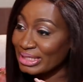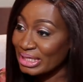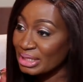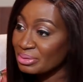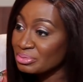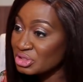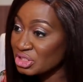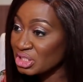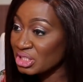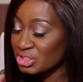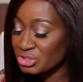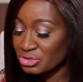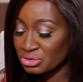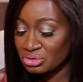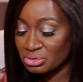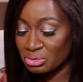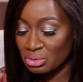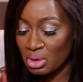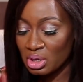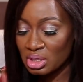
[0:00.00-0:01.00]
a game
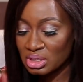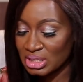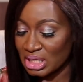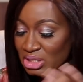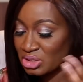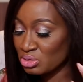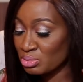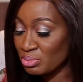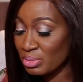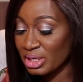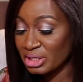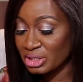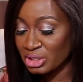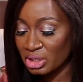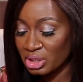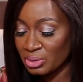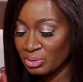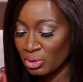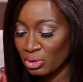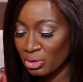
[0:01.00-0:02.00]
changer to us and to
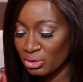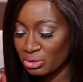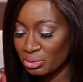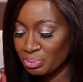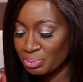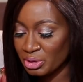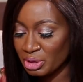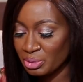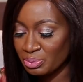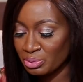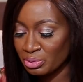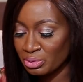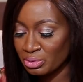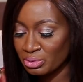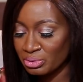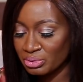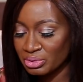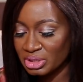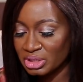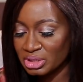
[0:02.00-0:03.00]
many other
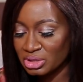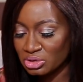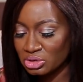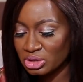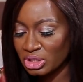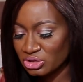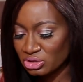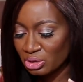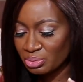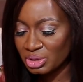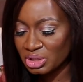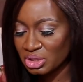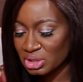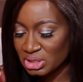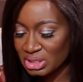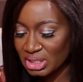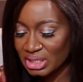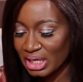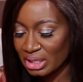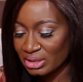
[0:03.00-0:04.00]
people is there's something
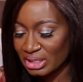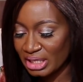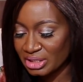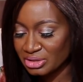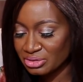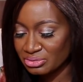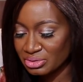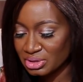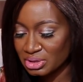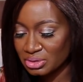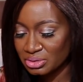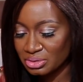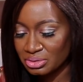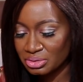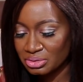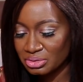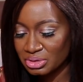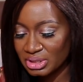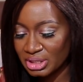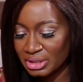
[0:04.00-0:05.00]
you said that I'd like to read to
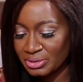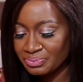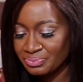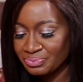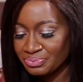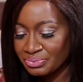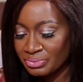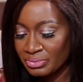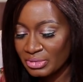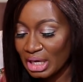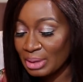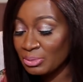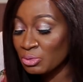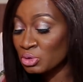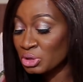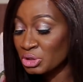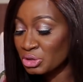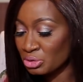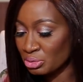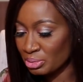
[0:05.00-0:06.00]
you. You said,
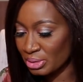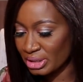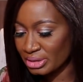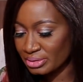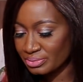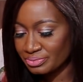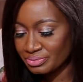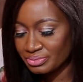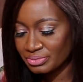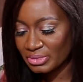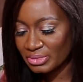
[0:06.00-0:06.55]
I'm only human.